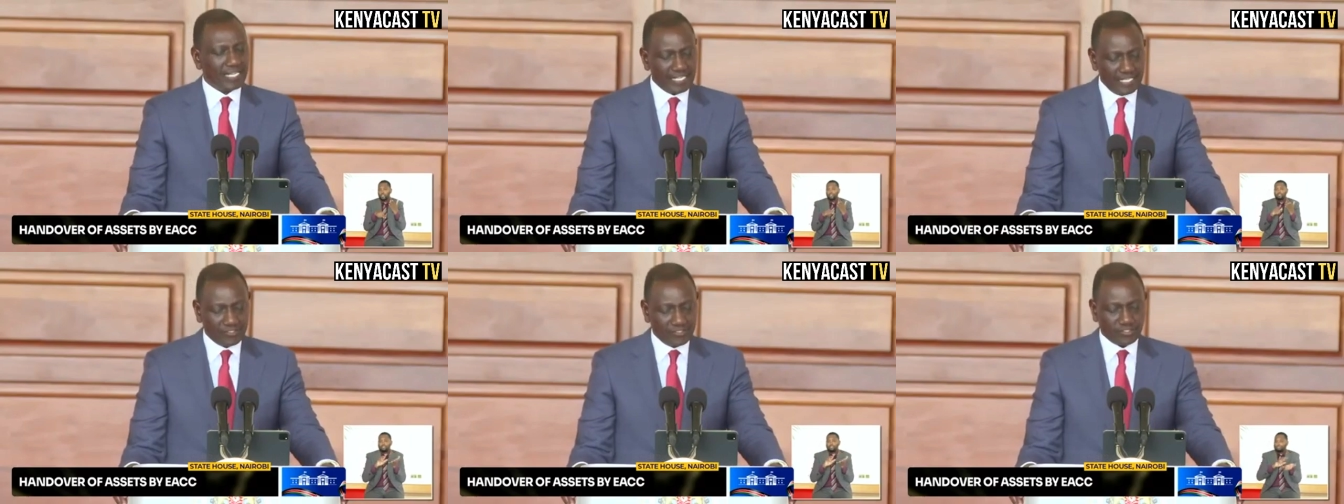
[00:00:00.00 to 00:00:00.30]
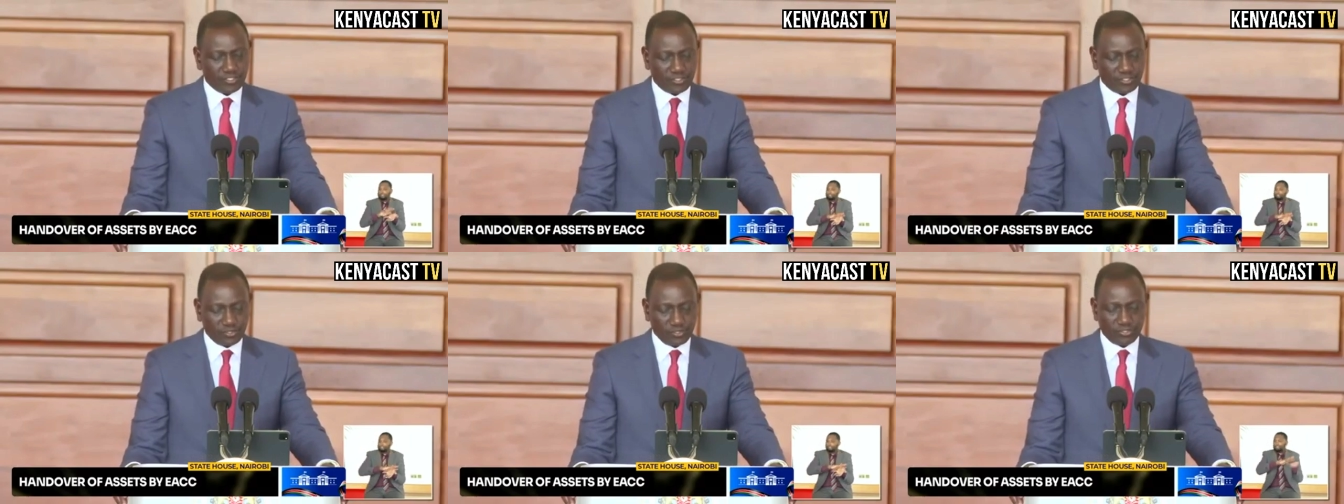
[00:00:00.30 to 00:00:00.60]

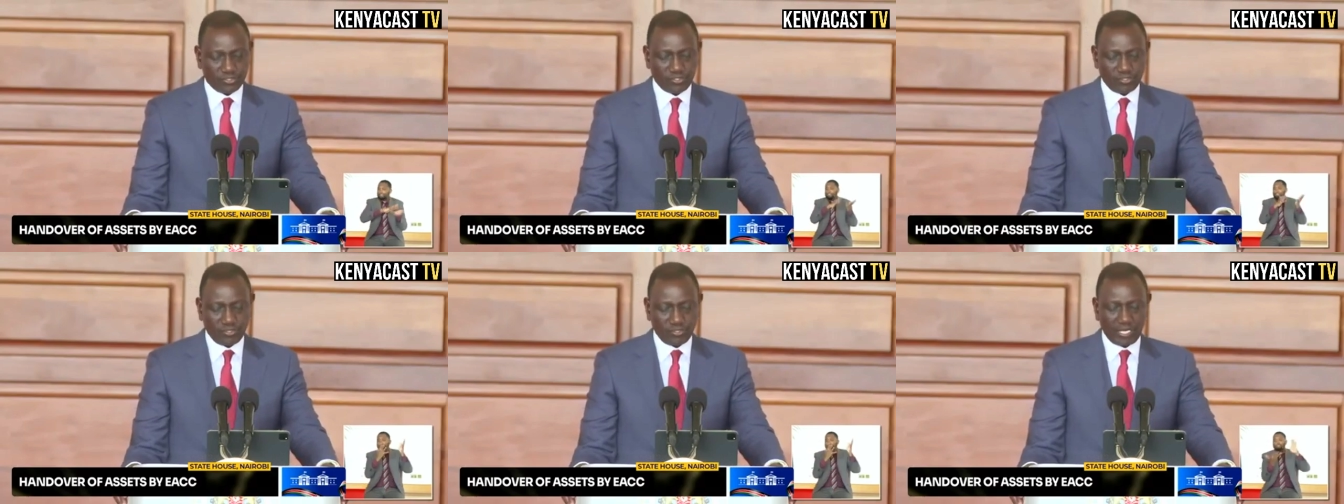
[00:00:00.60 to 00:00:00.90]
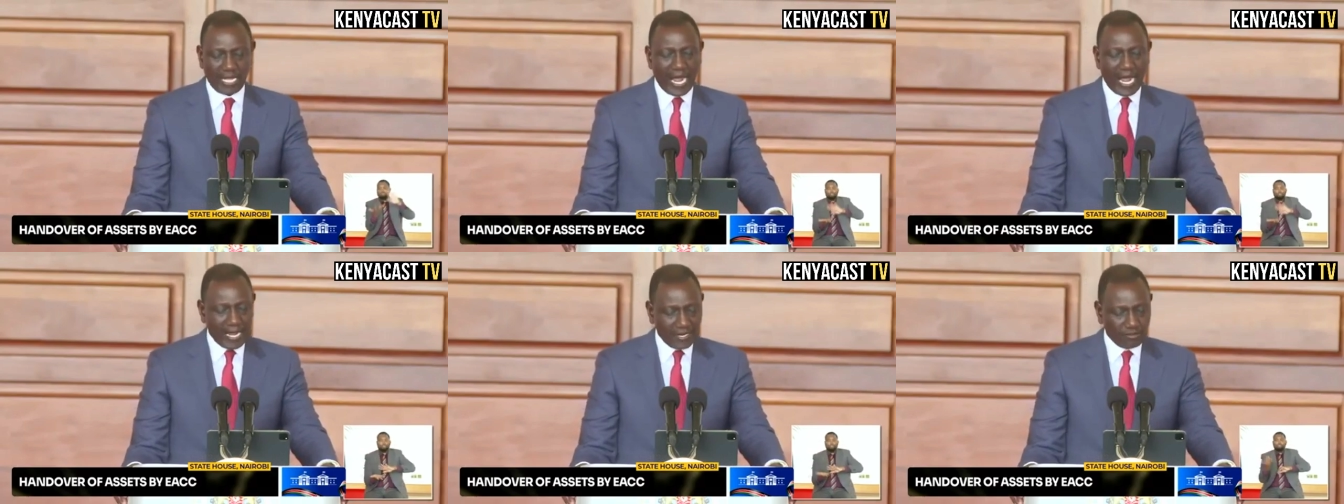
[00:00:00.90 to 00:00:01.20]

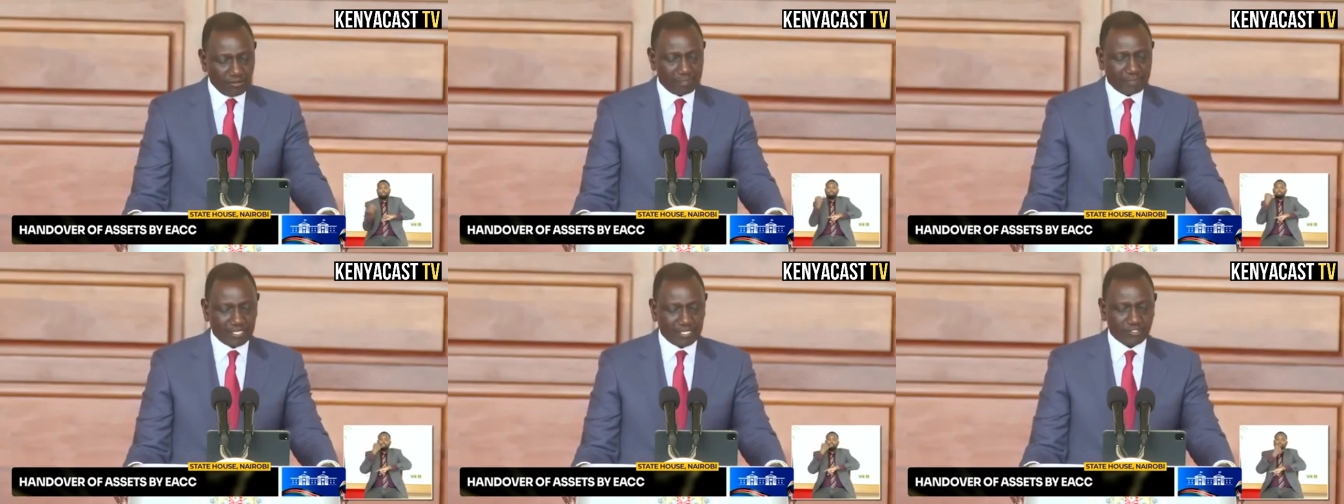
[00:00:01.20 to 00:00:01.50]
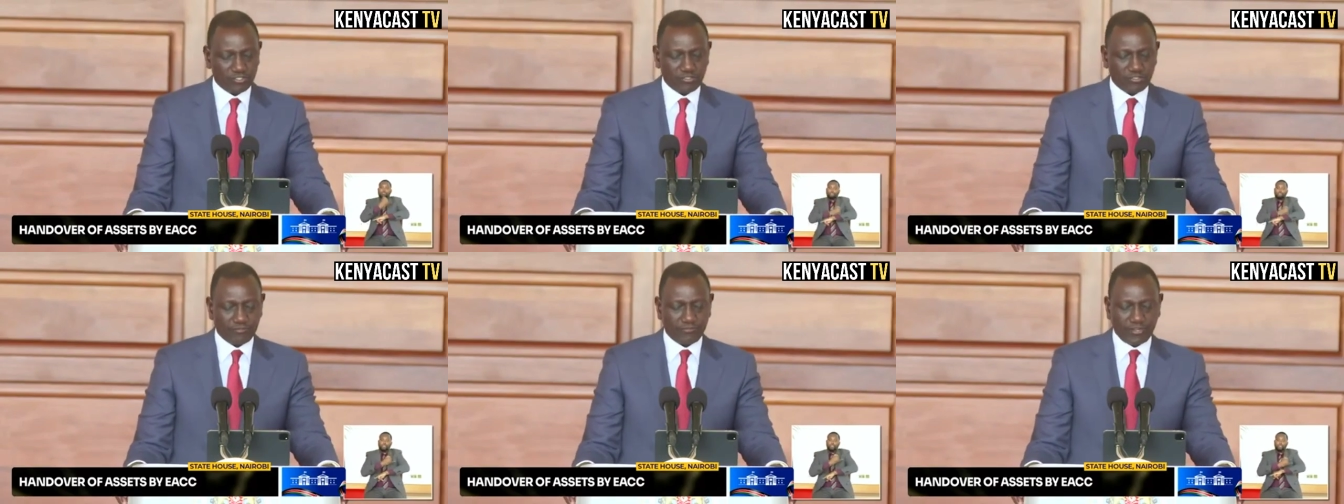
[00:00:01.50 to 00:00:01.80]
institutional and
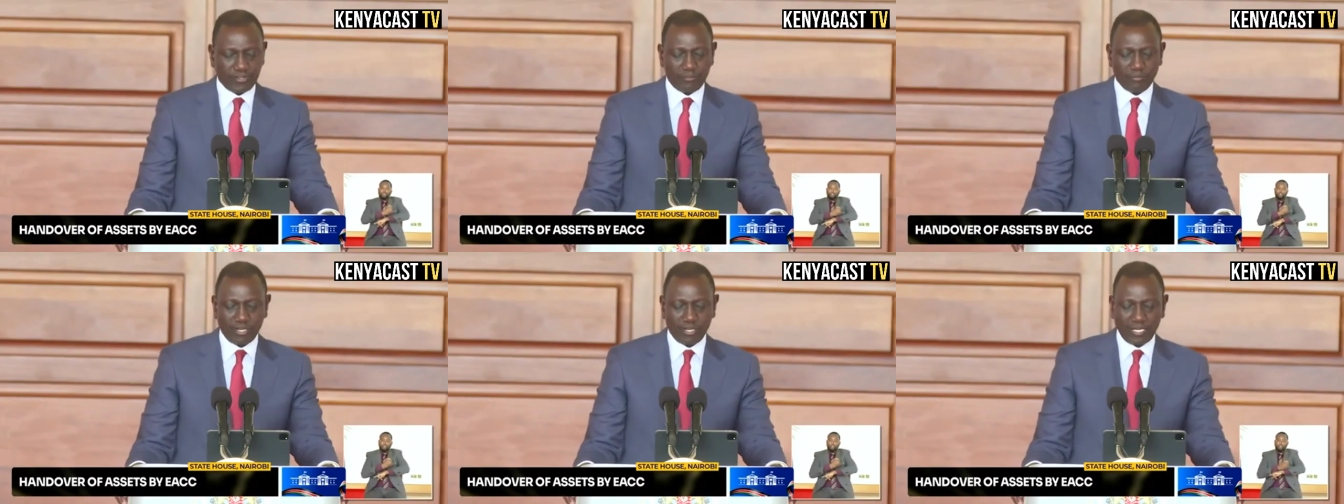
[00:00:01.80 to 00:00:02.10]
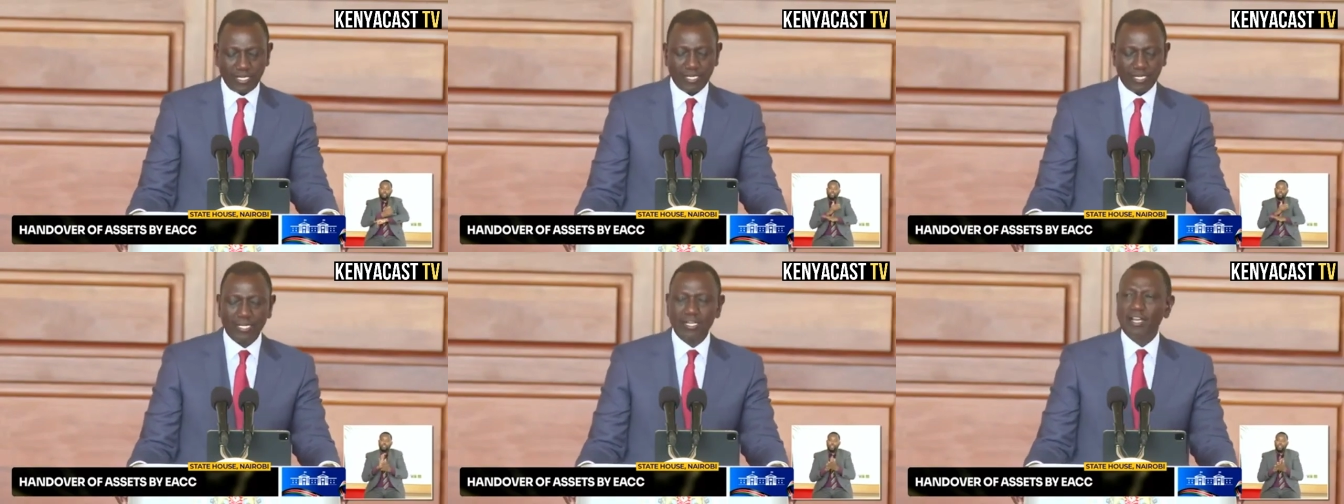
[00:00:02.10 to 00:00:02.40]
operational framework
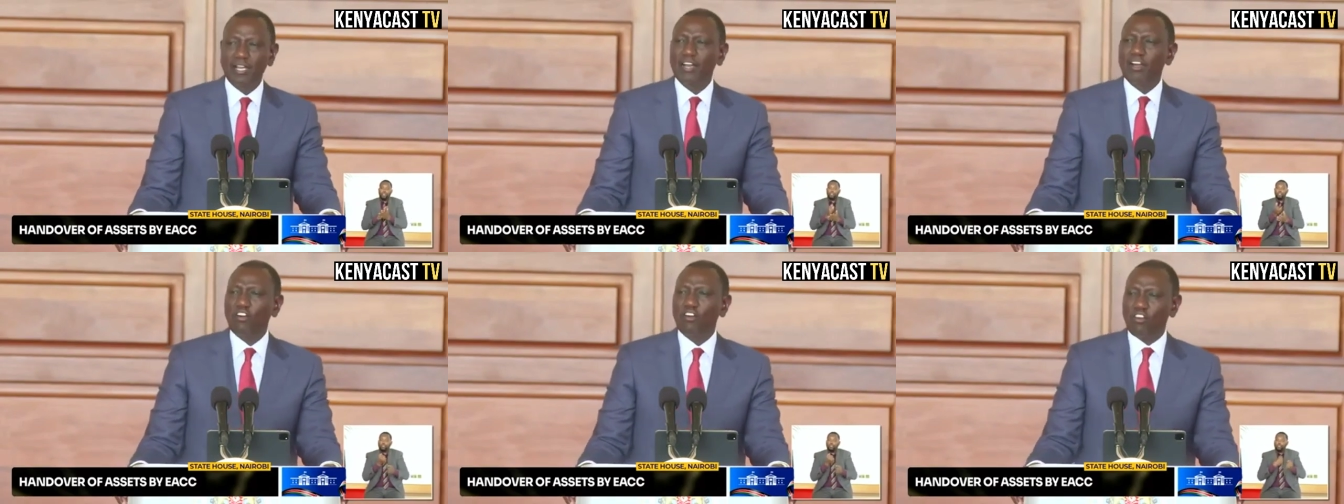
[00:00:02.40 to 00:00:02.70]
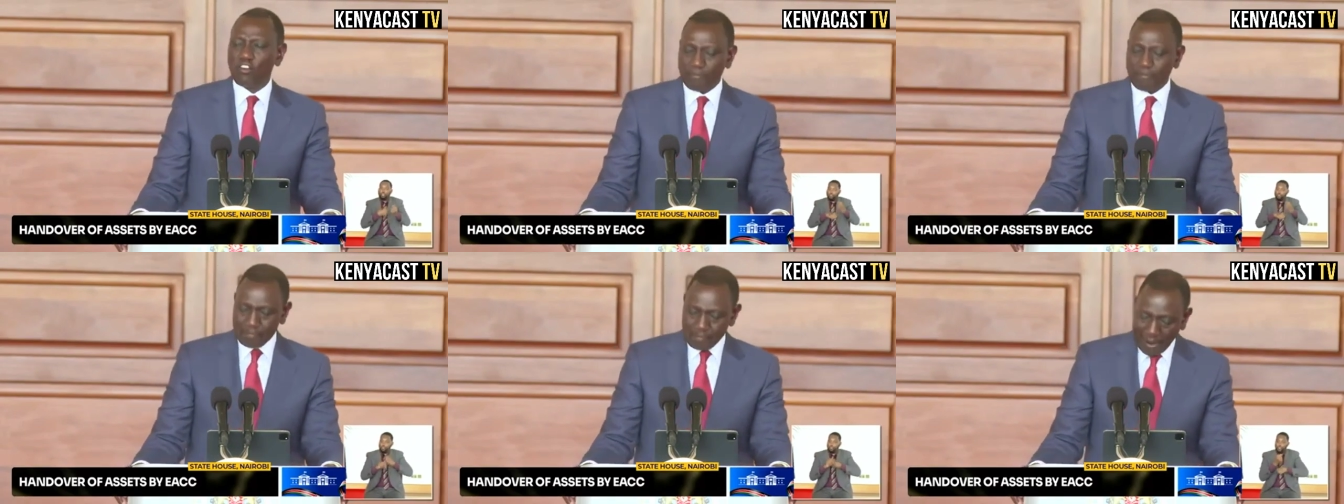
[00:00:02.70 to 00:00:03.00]

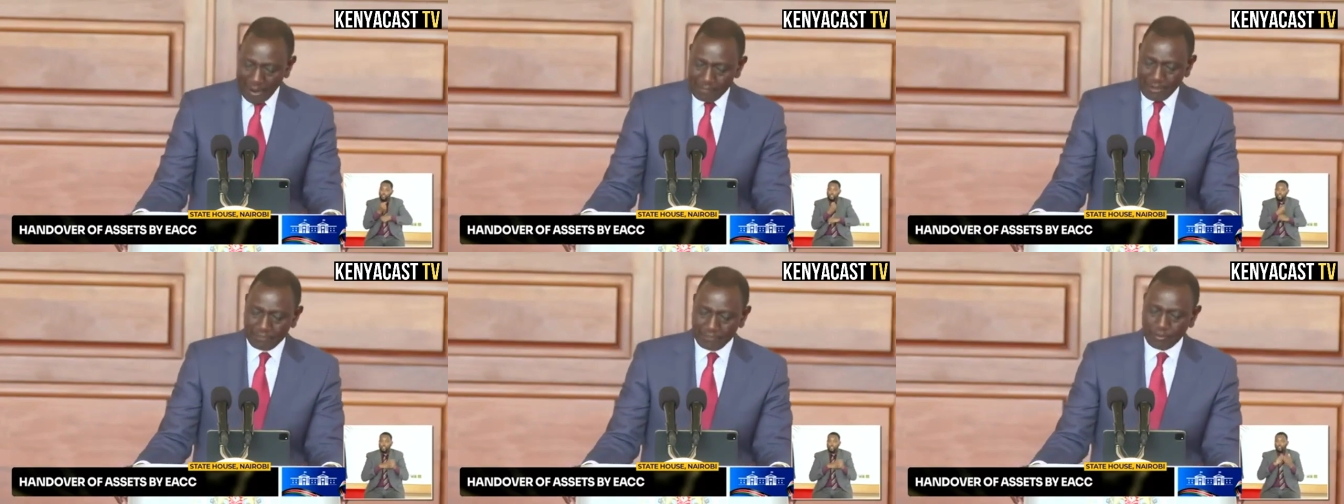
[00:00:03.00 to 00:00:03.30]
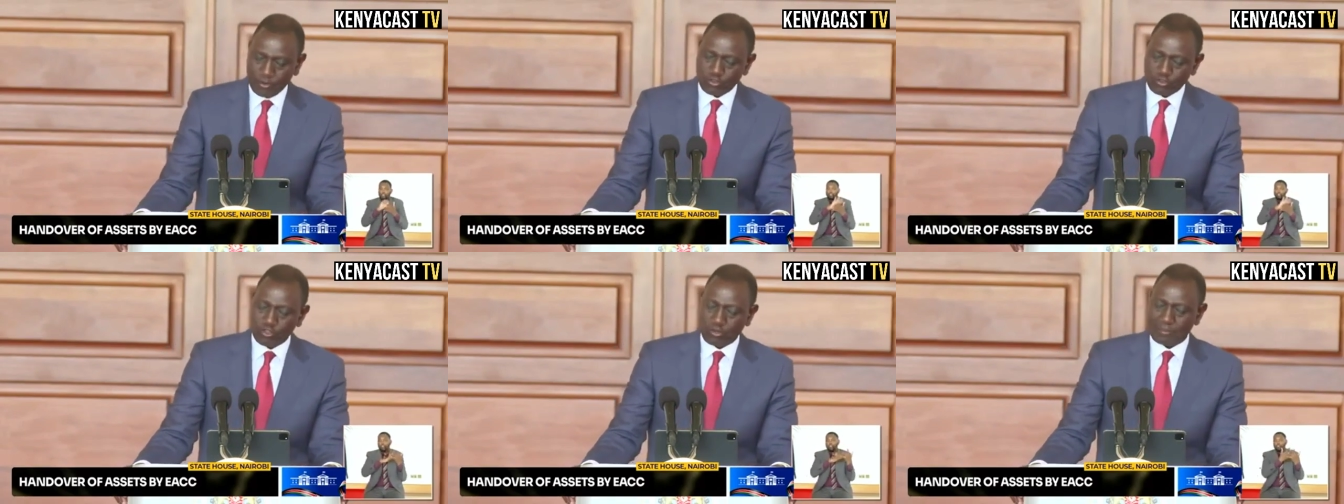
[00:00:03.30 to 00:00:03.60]
of public
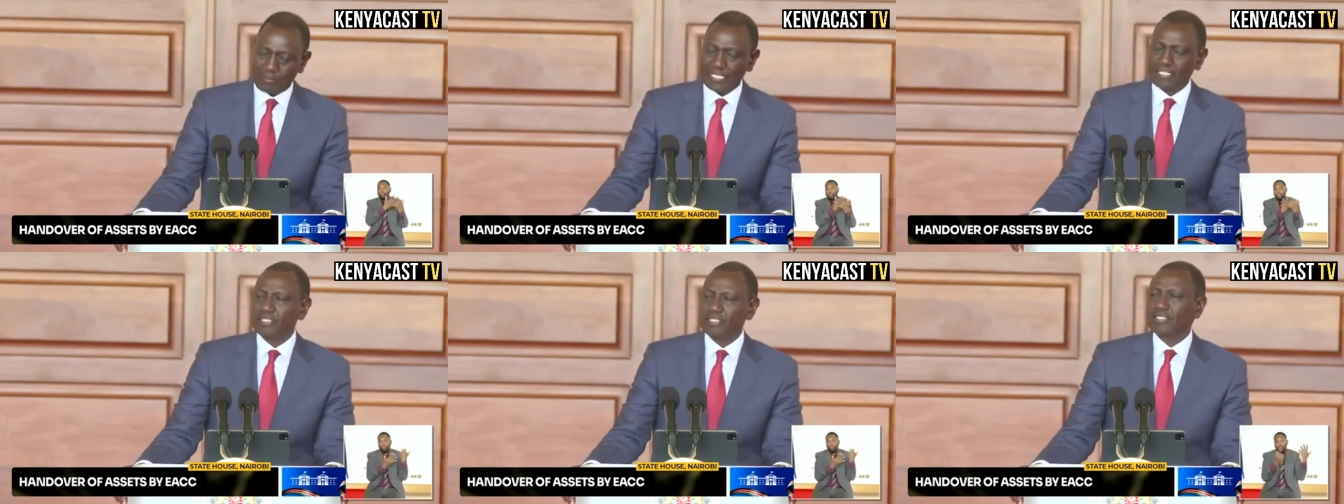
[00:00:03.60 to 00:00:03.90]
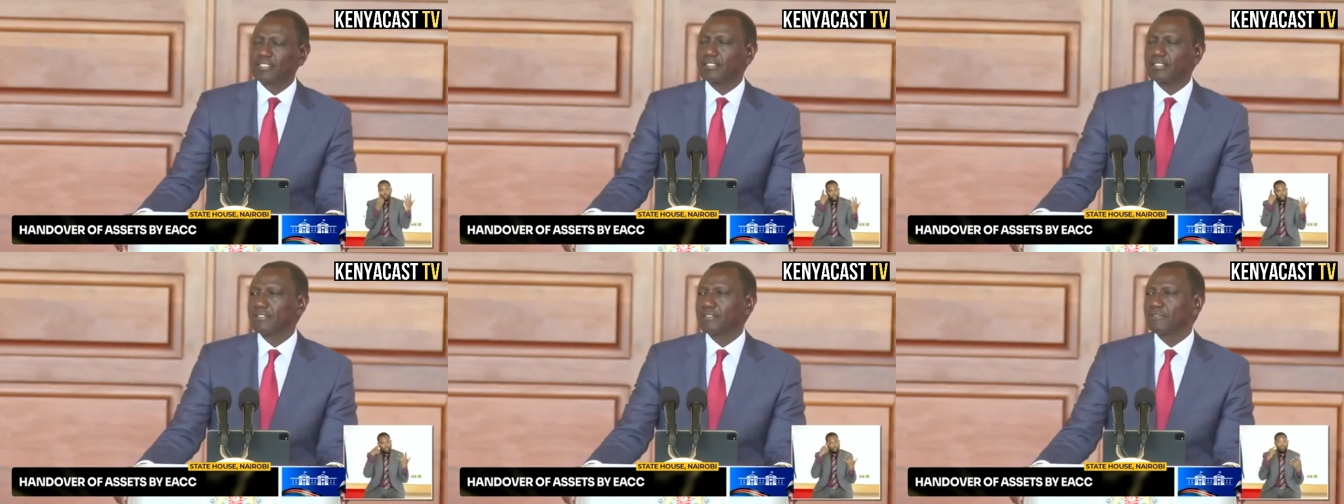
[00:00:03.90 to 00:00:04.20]
procurement,